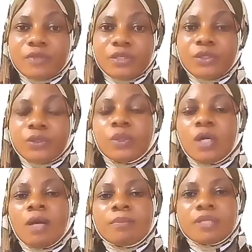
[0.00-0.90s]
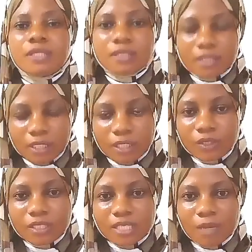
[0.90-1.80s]
the video please click
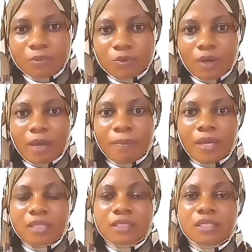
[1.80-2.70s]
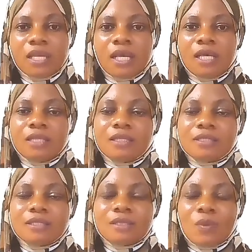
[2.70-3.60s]
on the subscribe button
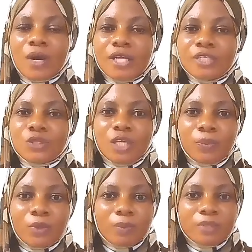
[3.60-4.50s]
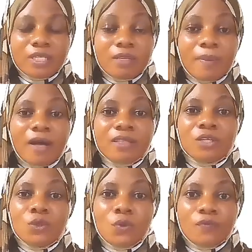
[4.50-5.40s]
this is a way to keep you updated about
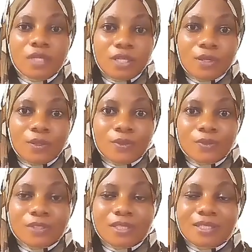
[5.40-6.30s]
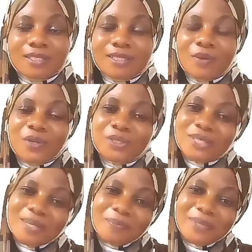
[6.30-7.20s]
the new videos and this is a way to
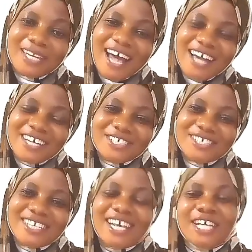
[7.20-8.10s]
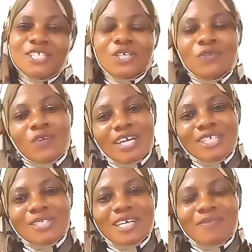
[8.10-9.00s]
keep me in action don't
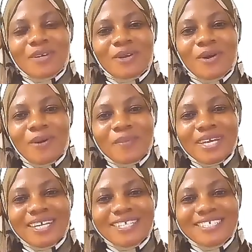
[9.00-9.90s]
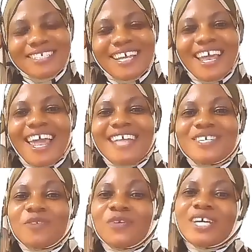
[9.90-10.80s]
forget to leave a comment and
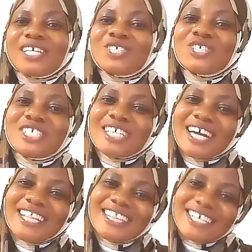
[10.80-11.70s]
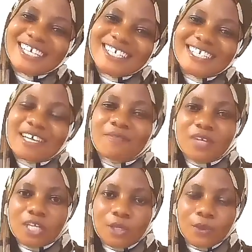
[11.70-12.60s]
don't forget to share this
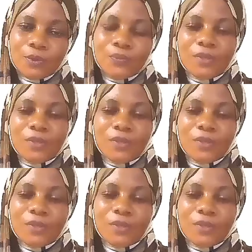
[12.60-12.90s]
video.